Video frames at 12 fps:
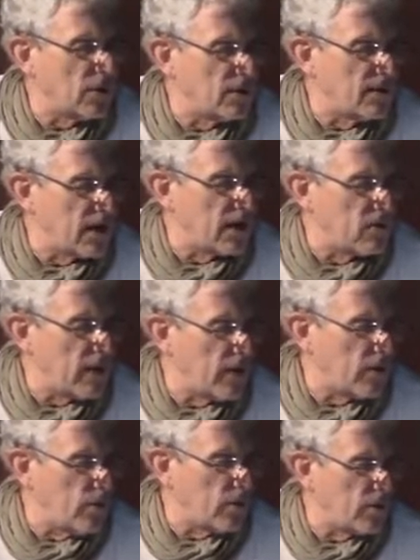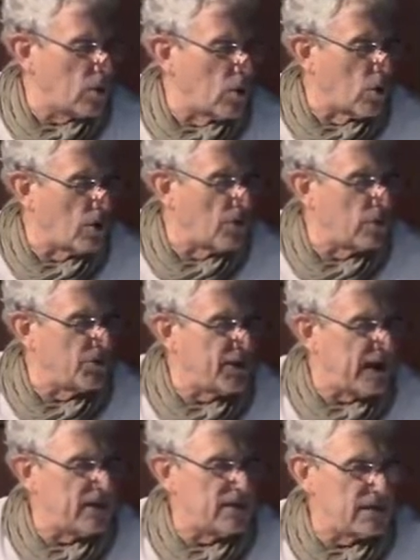decorated with coral
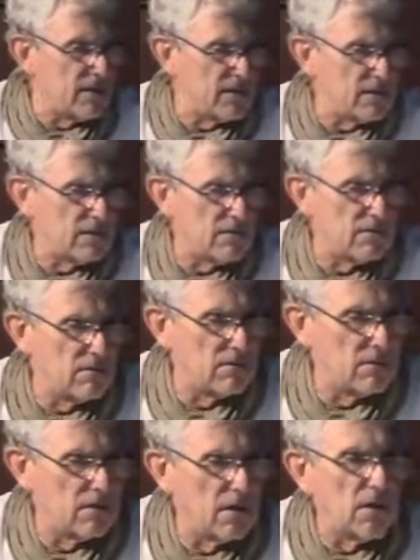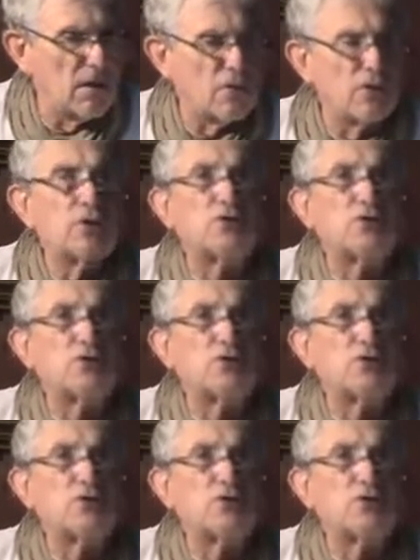daisies. The